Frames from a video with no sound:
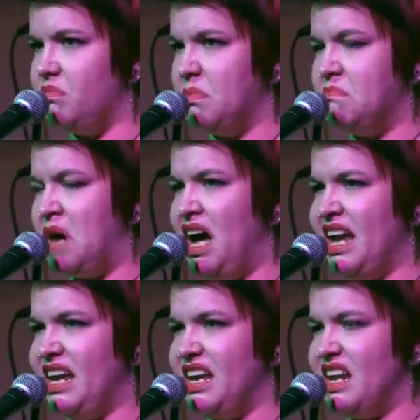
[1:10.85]
but
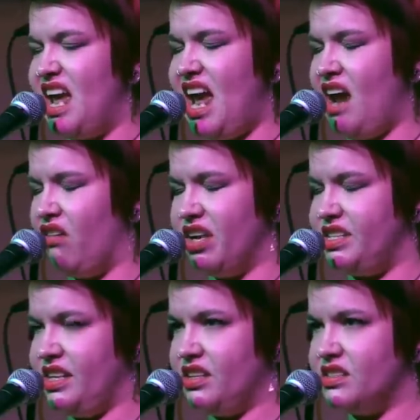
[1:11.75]
my
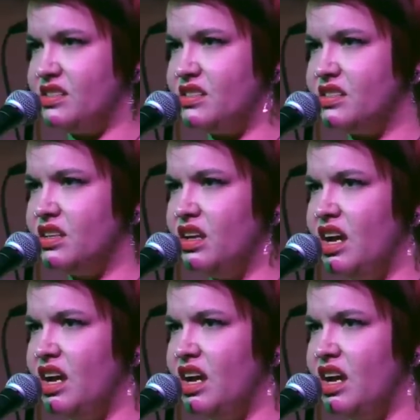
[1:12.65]
inheritance.